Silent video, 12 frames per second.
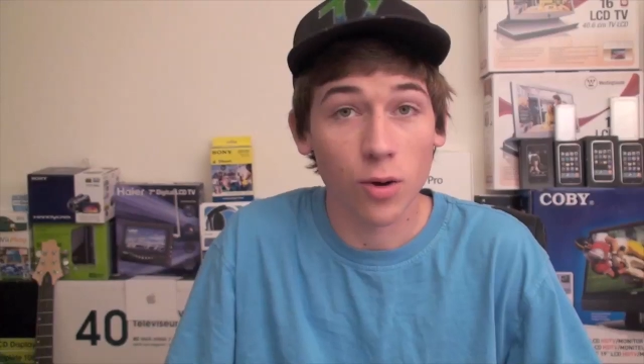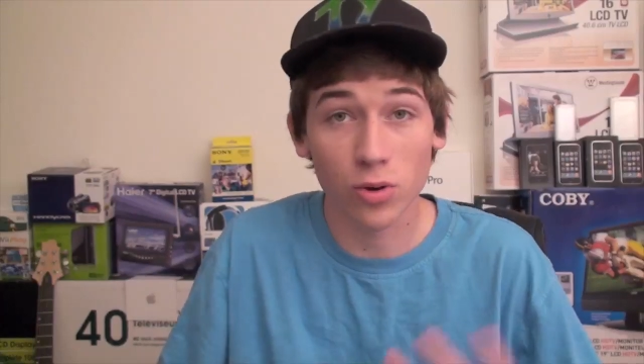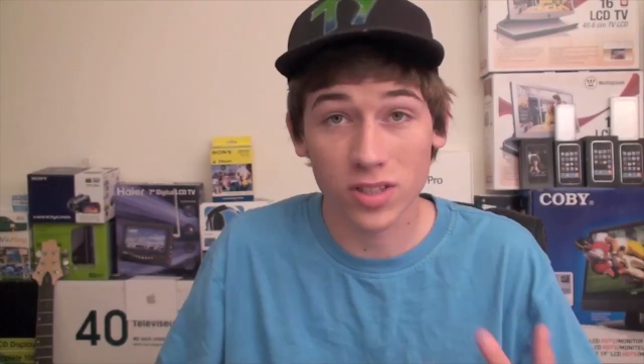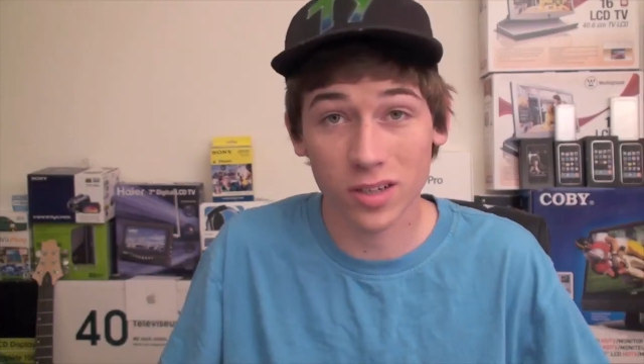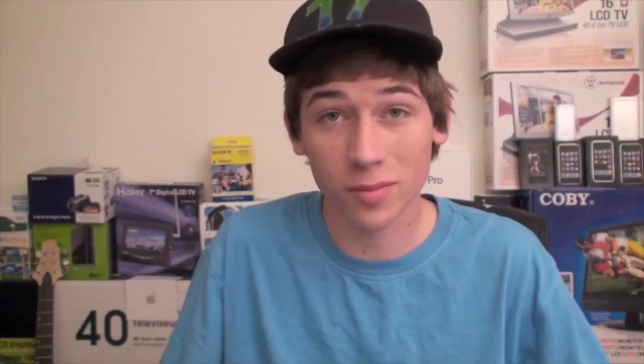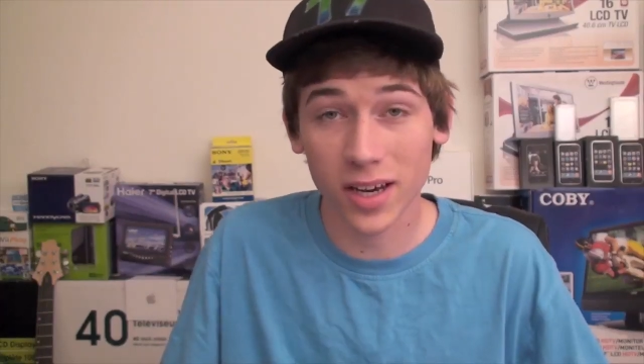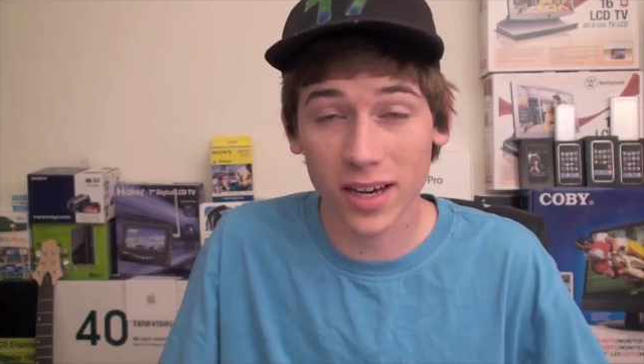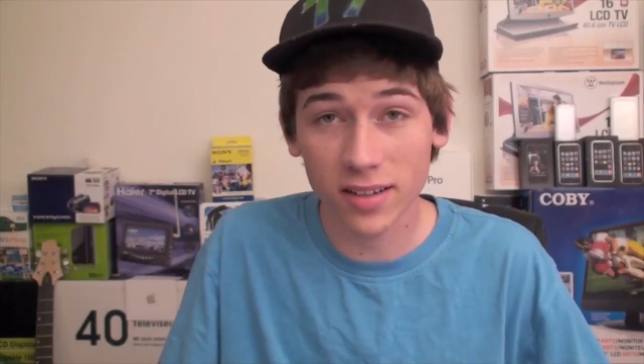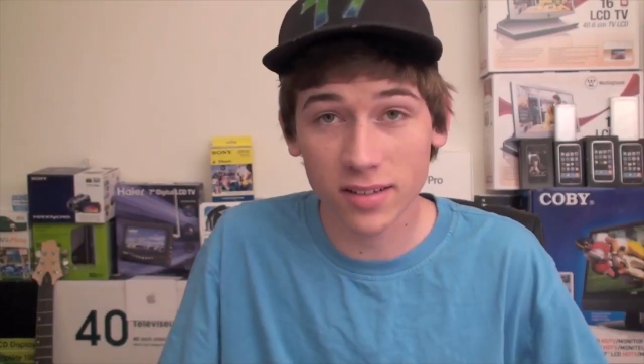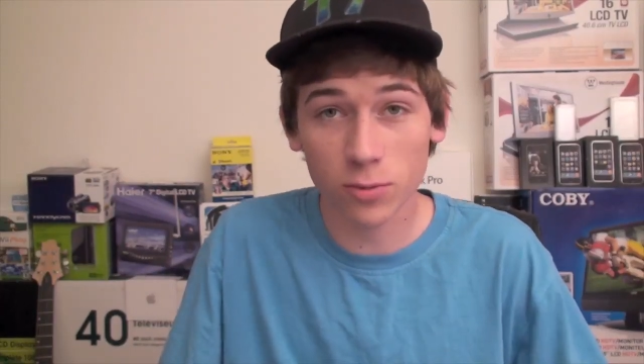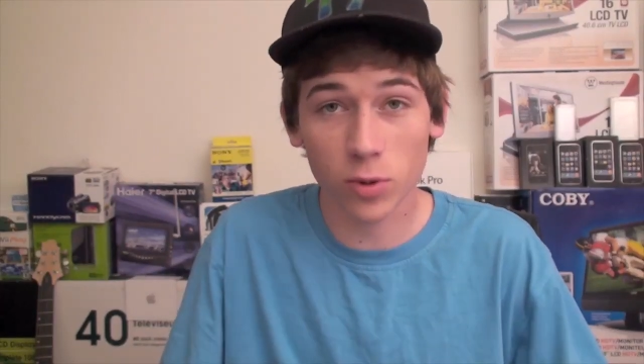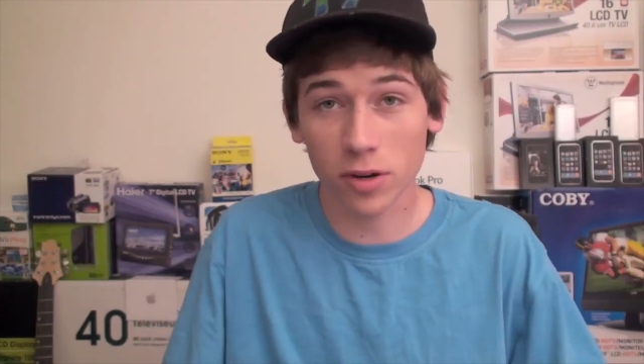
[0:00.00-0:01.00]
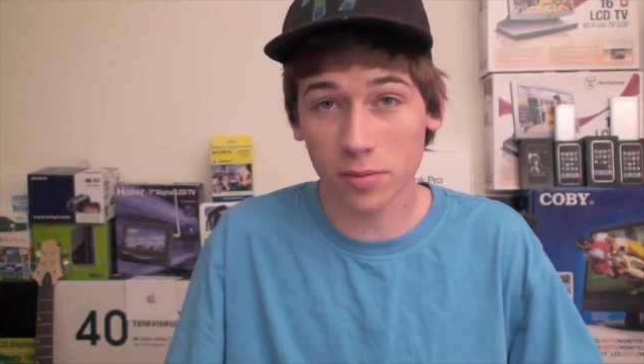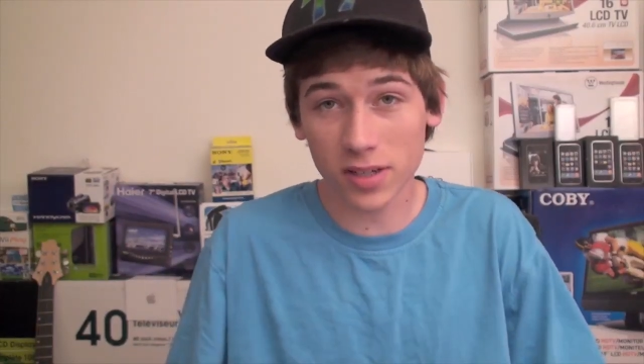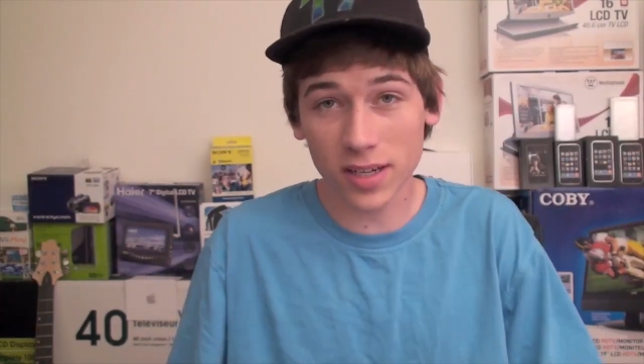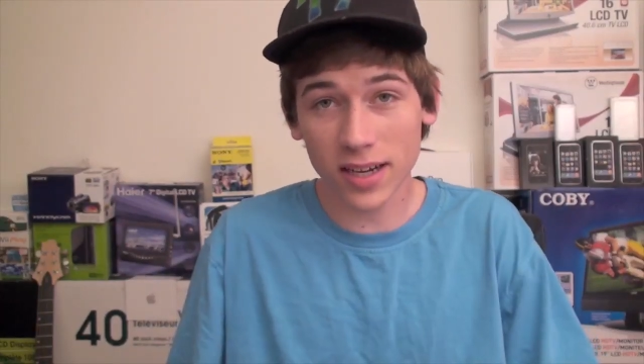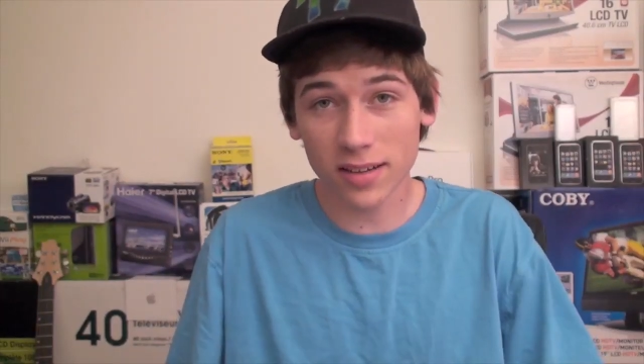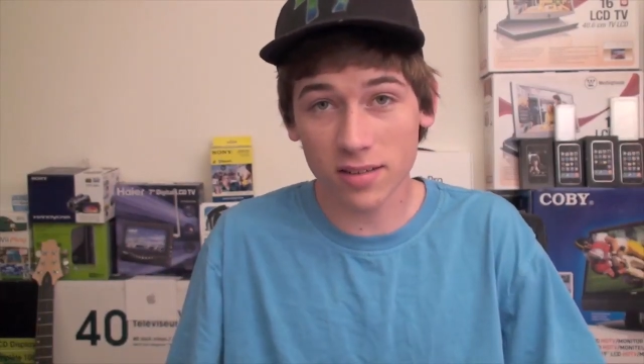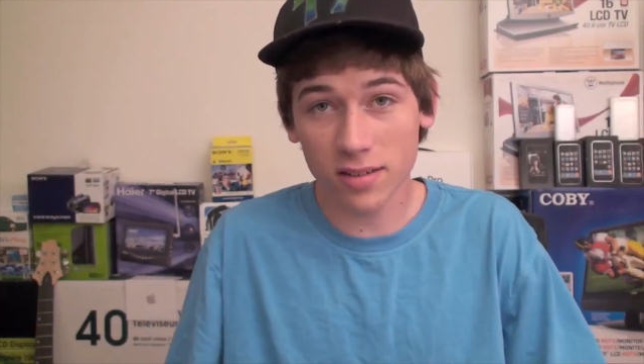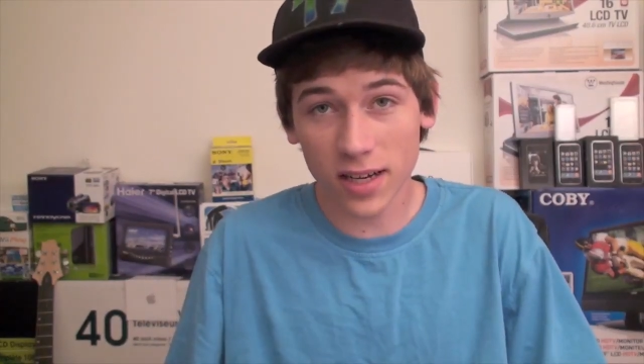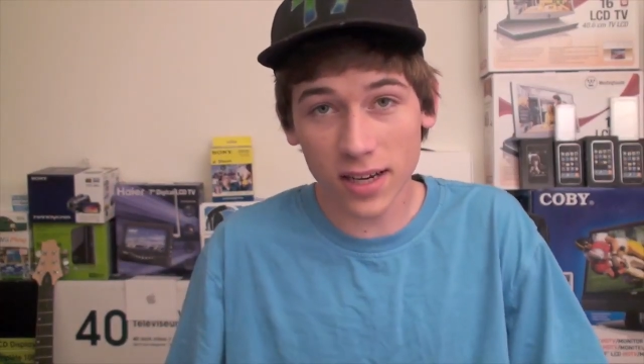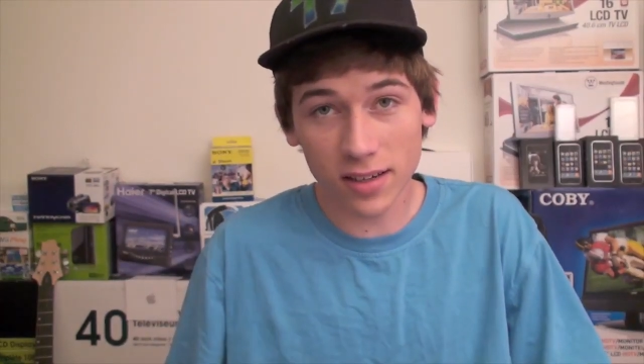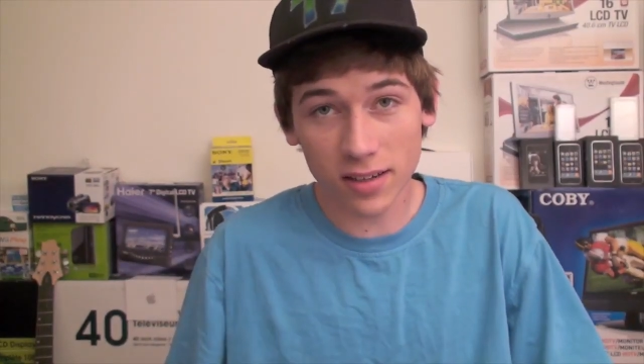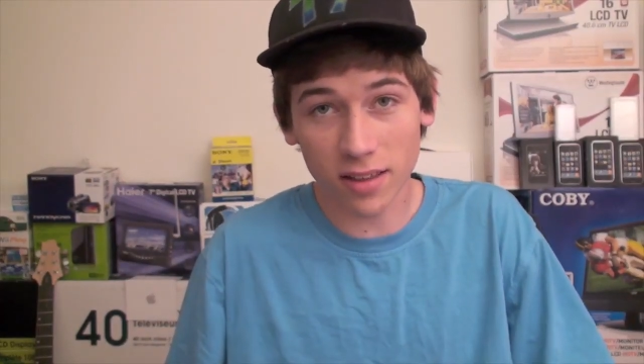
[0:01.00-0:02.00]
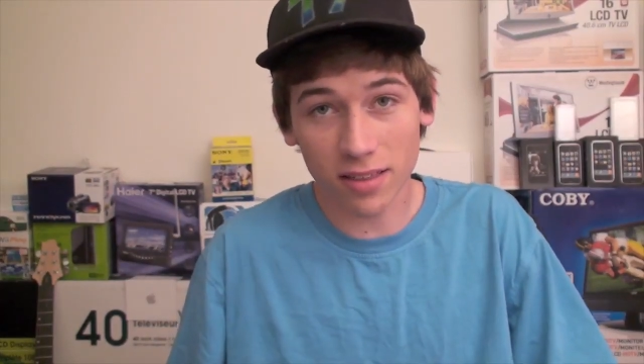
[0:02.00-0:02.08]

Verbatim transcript: What's up, guys? Welcome to Ty's Tech.